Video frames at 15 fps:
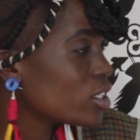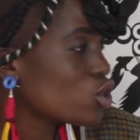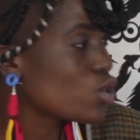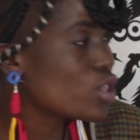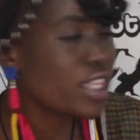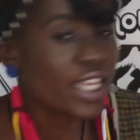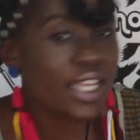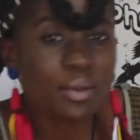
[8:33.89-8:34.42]
Do you
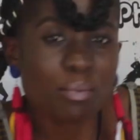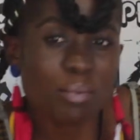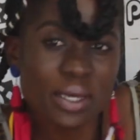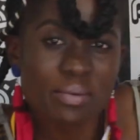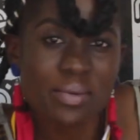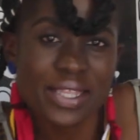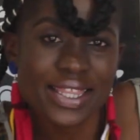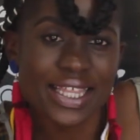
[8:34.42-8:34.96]
think
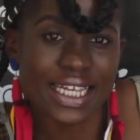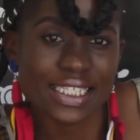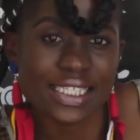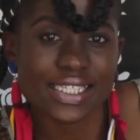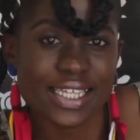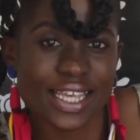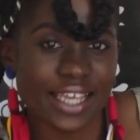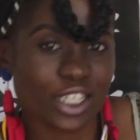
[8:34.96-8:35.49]
maybe
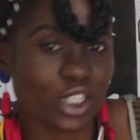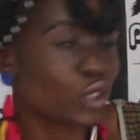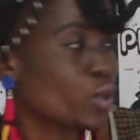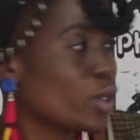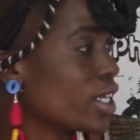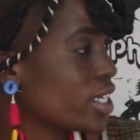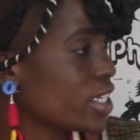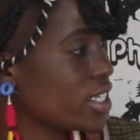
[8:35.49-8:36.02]
that's
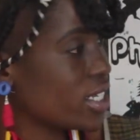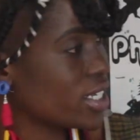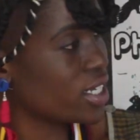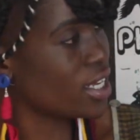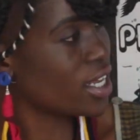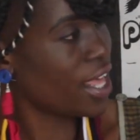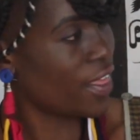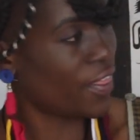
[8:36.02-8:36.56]
actually
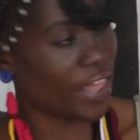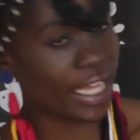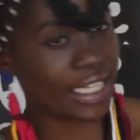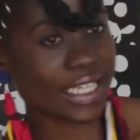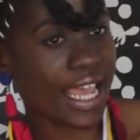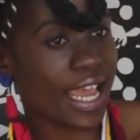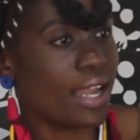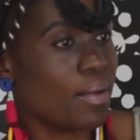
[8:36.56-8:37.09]

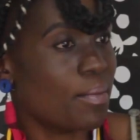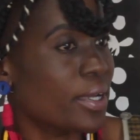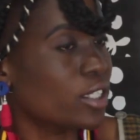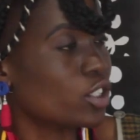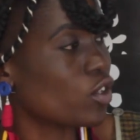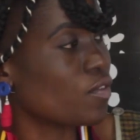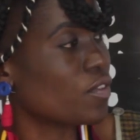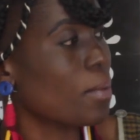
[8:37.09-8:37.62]
that
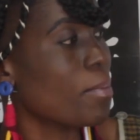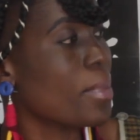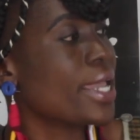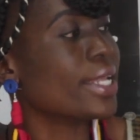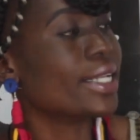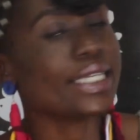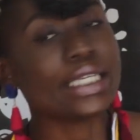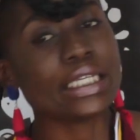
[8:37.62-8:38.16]
element of the
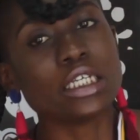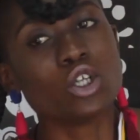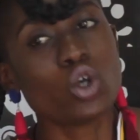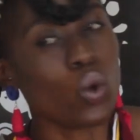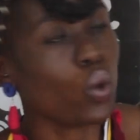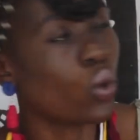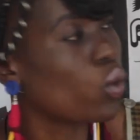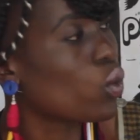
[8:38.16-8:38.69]
male ego?